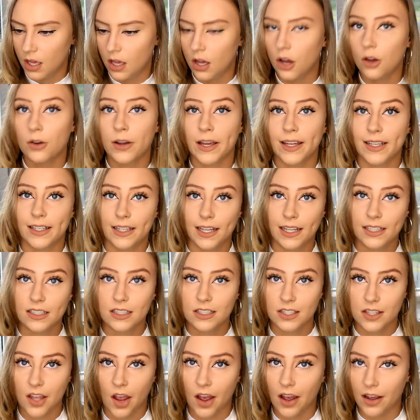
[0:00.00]
Okay,
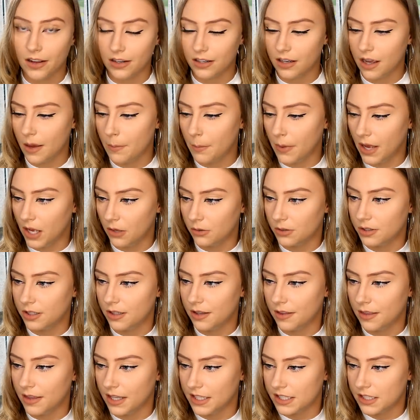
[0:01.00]
let's talk about
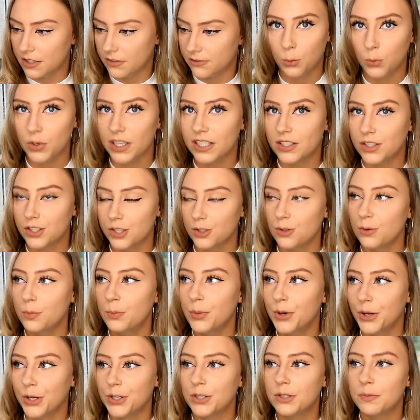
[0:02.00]
this. We do
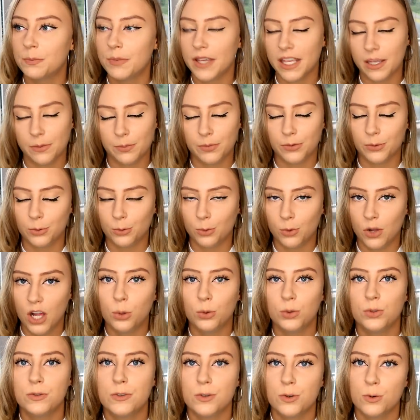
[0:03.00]
put people
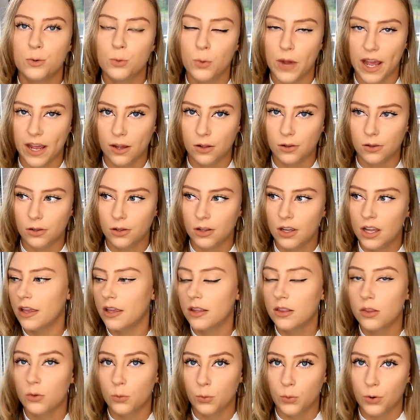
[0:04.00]
who do well
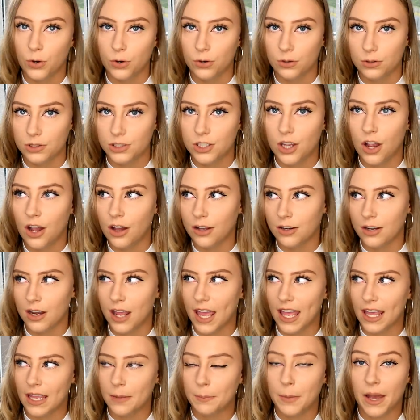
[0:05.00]
in the world on
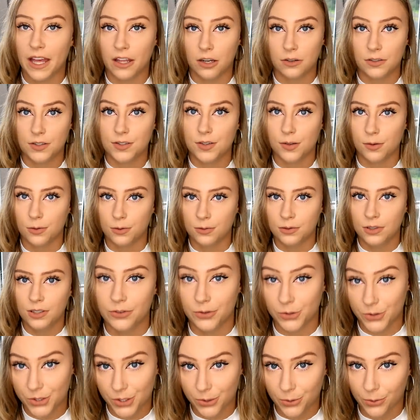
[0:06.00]
a pedestal,
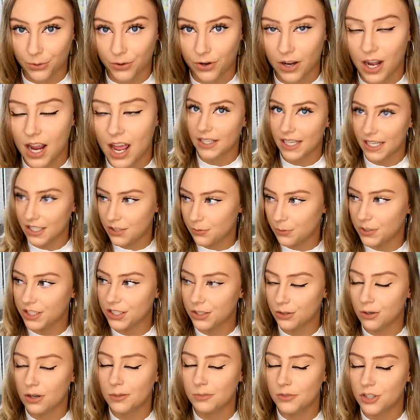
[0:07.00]
for sure. Yes, we
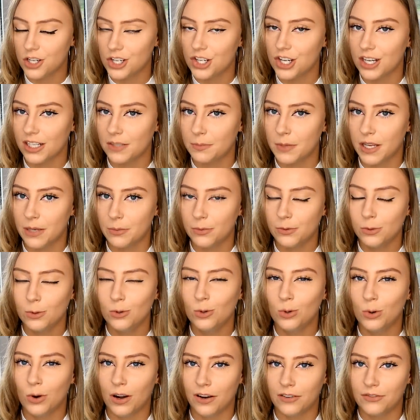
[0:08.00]
do appreciate people
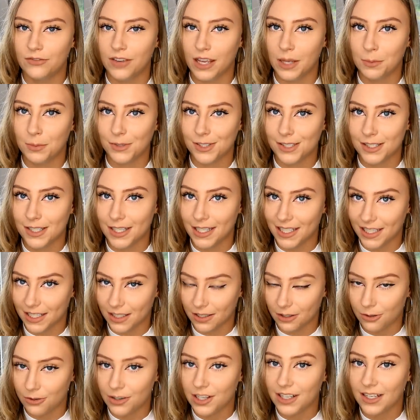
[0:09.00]
who are famous
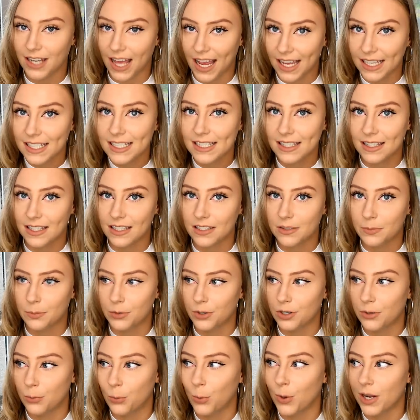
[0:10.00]
here in Iceland,
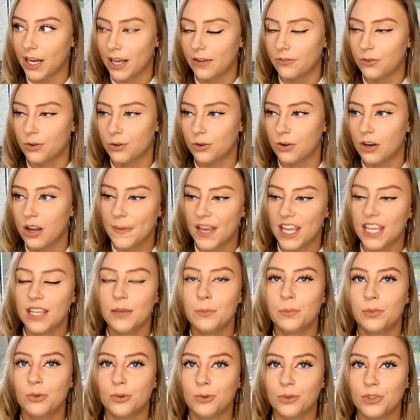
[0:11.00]
but whenever
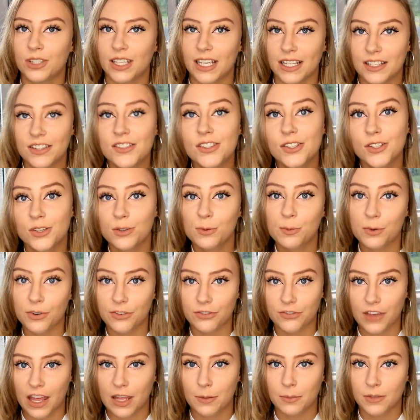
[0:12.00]
people get super
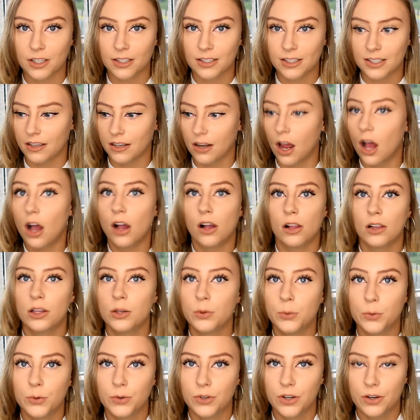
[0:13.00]
famous in
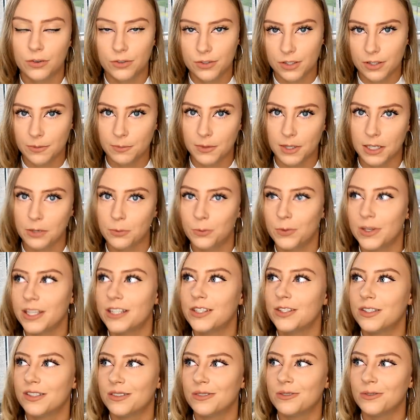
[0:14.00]
Hollywood or something, we
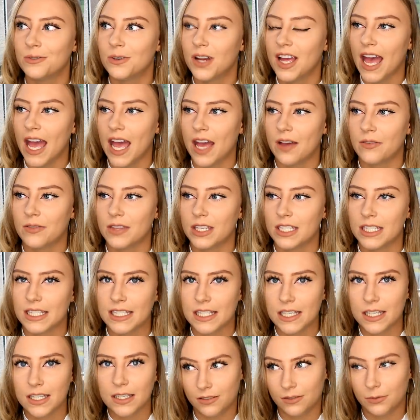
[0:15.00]
do have
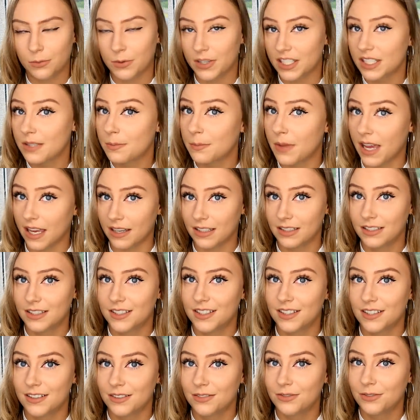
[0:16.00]
this respect
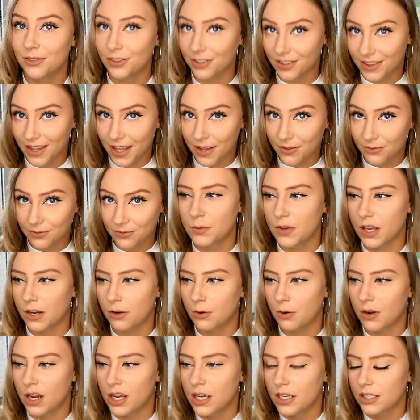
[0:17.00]
for them. We
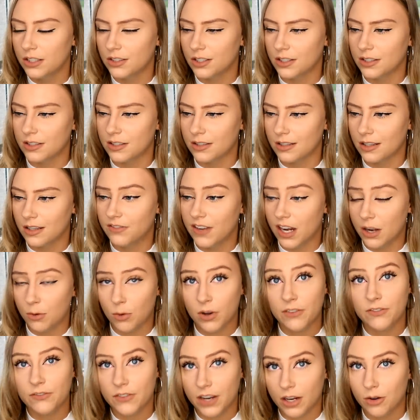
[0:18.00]
are just
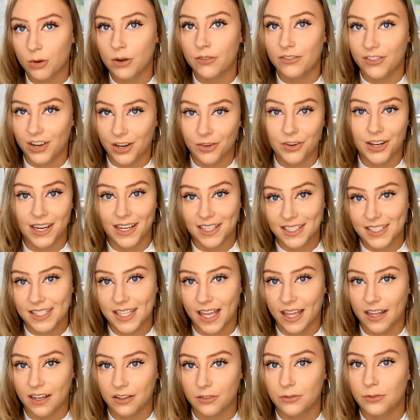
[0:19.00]
very, very, very
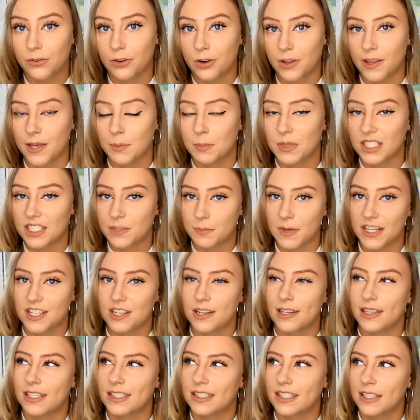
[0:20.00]
excited for them,
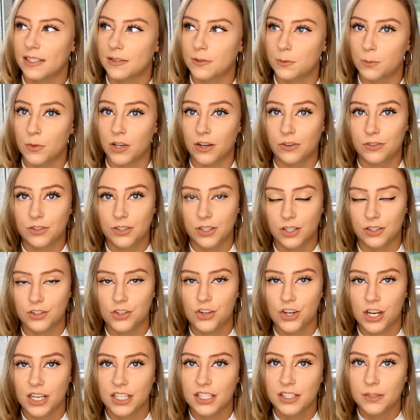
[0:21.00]
especially since we are
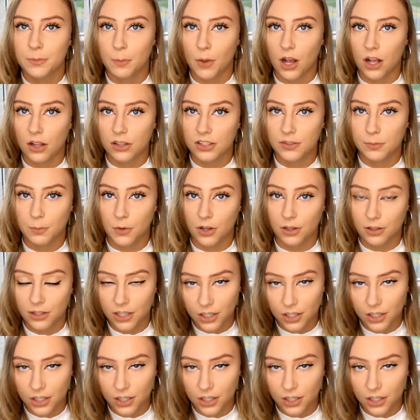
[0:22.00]
such a small, small